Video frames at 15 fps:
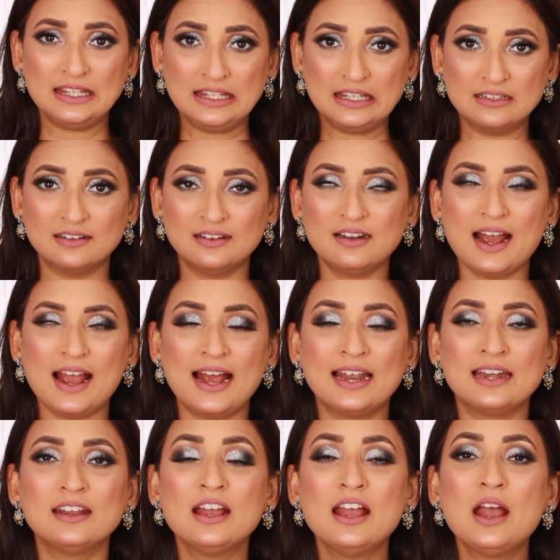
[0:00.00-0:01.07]
year
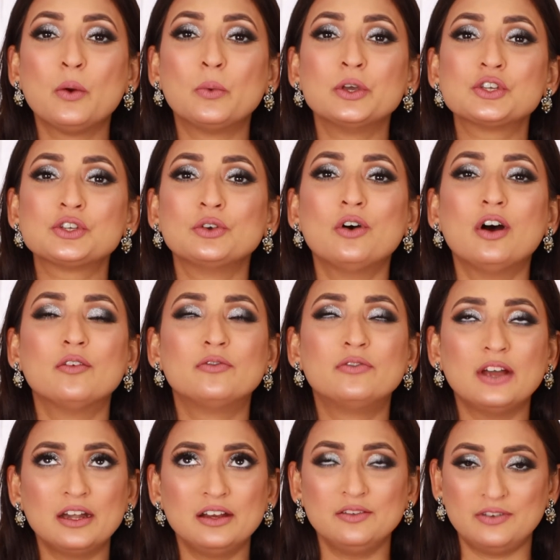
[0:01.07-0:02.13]
and wish you a
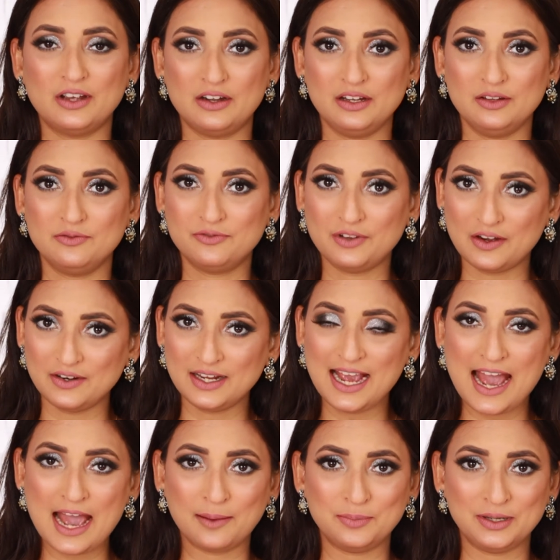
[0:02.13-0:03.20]
very, very, very
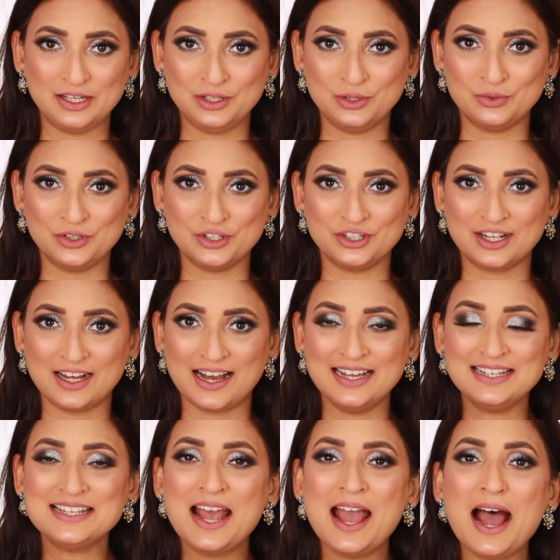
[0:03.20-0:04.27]
happy new year,
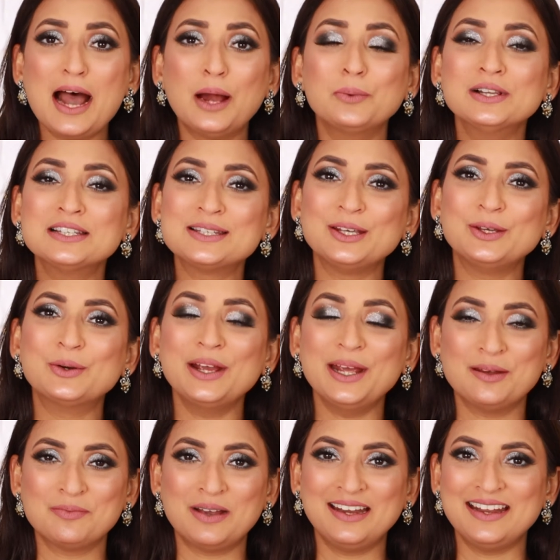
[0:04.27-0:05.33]
guys. I will see you
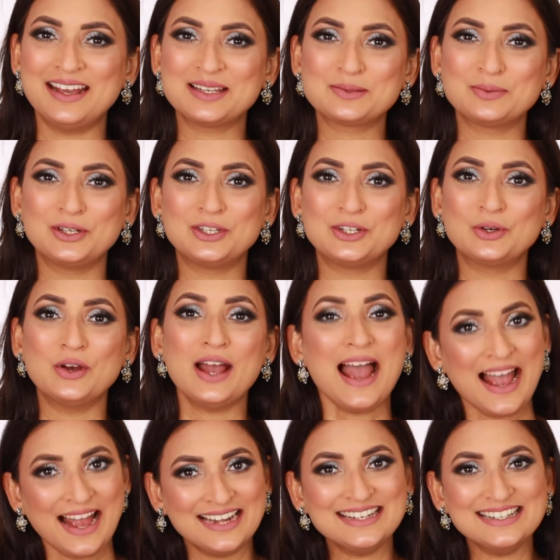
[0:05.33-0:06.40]
in my next video
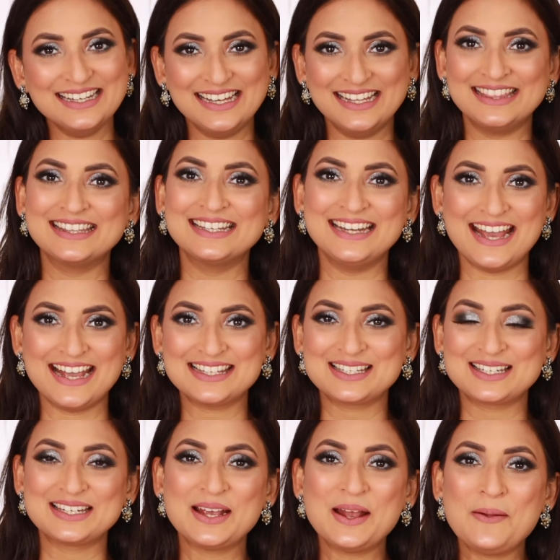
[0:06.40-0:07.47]
and in the
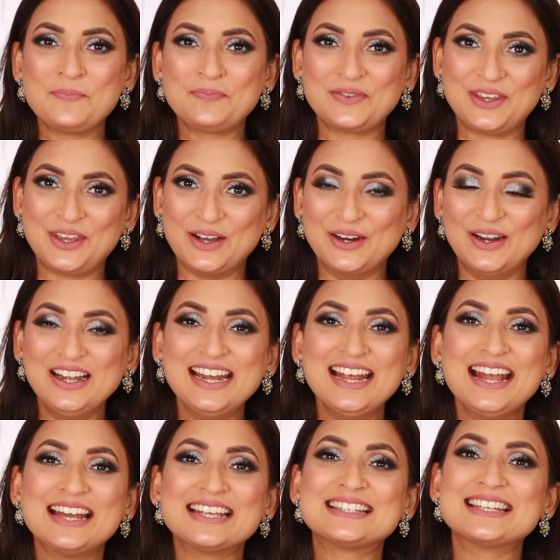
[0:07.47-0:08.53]
next year.
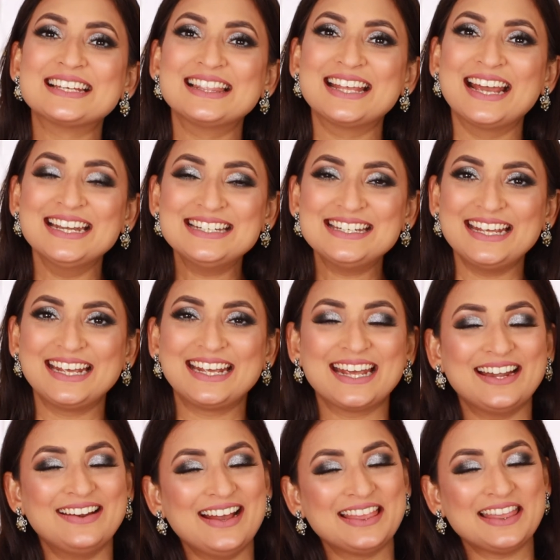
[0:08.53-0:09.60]
Till then, take
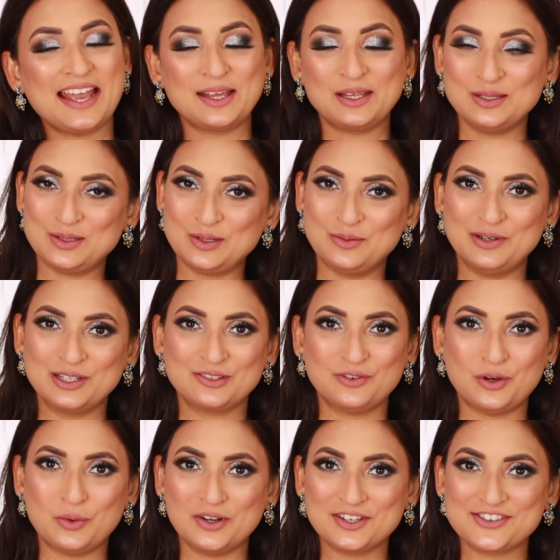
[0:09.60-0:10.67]
care and thank you so much
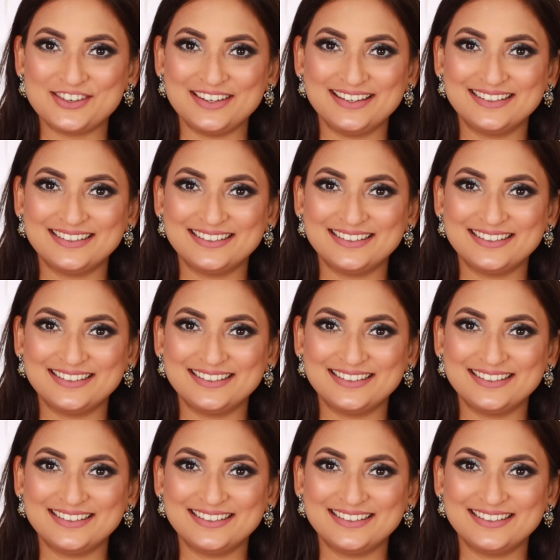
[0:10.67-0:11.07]
for watching.